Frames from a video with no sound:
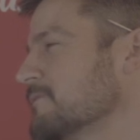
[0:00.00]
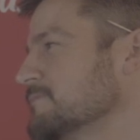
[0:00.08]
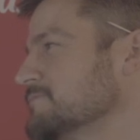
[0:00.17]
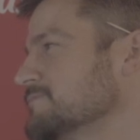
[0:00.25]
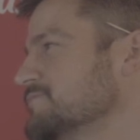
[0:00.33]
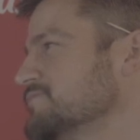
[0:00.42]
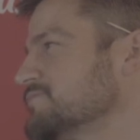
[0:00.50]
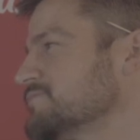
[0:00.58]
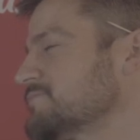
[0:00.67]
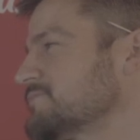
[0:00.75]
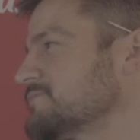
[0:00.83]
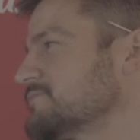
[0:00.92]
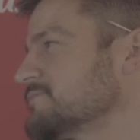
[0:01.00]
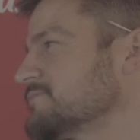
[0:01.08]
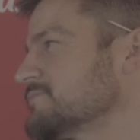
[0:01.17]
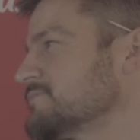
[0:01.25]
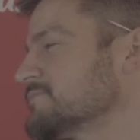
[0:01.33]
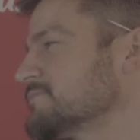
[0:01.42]

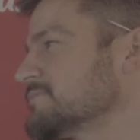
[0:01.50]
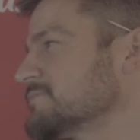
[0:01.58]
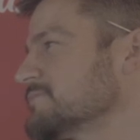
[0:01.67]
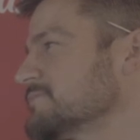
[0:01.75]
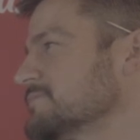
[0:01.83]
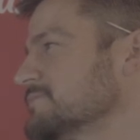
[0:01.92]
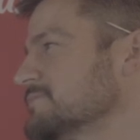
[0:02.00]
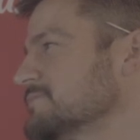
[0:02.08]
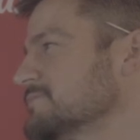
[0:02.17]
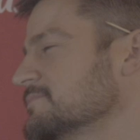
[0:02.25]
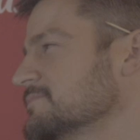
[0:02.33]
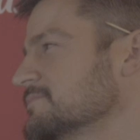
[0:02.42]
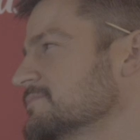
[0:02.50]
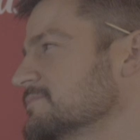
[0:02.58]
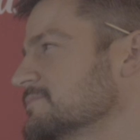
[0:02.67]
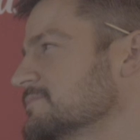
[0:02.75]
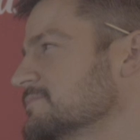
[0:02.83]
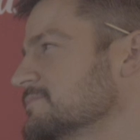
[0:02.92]

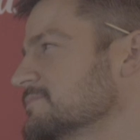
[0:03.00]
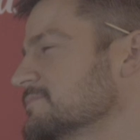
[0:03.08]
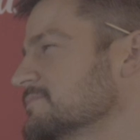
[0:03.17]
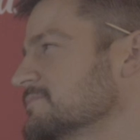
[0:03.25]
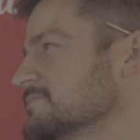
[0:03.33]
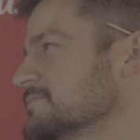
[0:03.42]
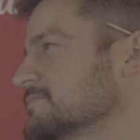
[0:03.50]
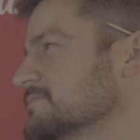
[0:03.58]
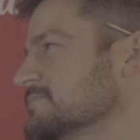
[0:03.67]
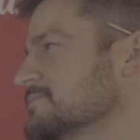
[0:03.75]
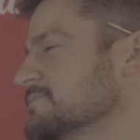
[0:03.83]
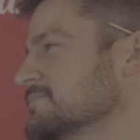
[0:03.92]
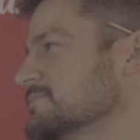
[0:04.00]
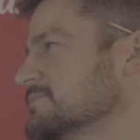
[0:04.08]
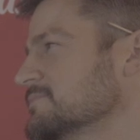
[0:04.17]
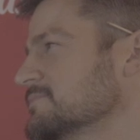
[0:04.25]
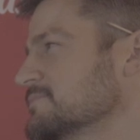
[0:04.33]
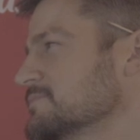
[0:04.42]

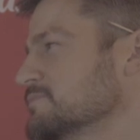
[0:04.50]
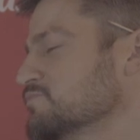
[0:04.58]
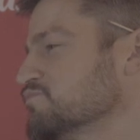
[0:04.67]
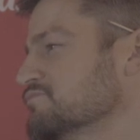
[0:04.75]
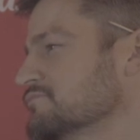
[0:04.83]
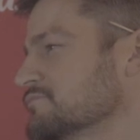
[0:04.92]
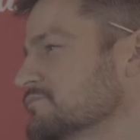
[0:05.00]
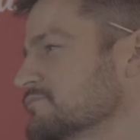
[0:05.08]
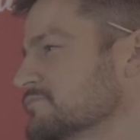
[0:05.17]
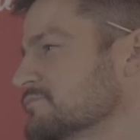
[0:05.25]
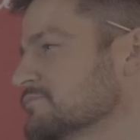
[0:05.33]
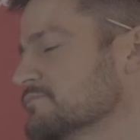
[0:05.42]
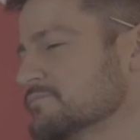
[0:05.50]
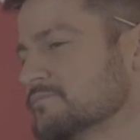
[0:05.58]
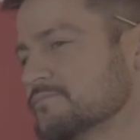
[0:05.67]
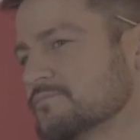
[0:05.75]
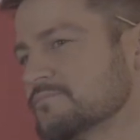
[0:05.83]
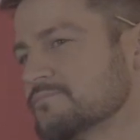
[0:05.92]

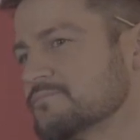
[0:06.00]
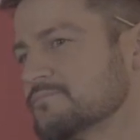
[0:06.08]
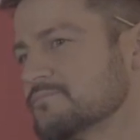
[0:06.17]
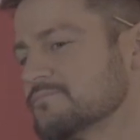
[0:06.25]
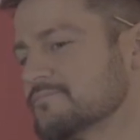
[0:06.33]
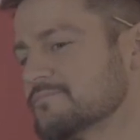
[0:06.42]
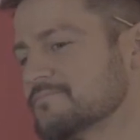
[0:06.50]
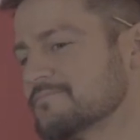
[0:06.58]
(silent)